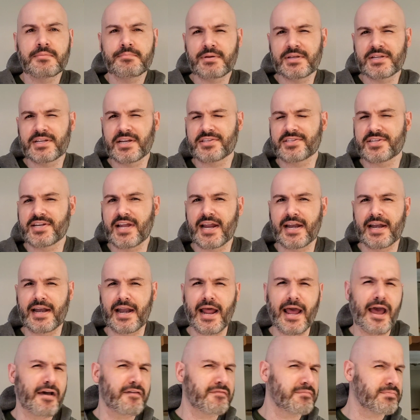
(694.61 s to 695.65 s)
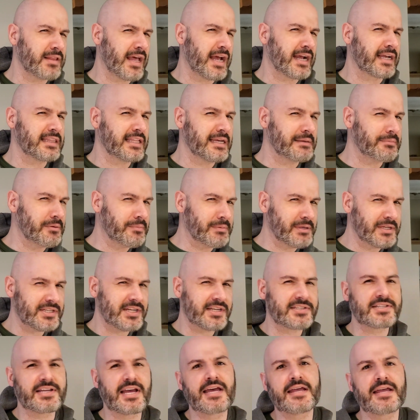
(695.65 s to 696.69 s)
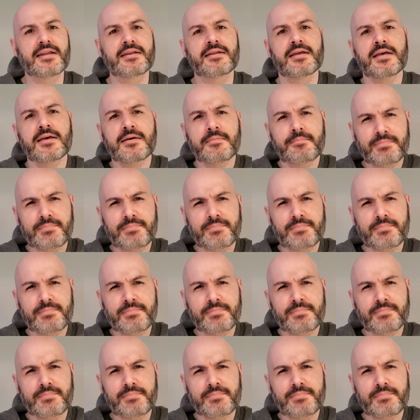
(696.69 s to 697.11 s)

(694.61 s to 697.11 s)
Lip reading: BGS 9.5, Black Label, BGS 10,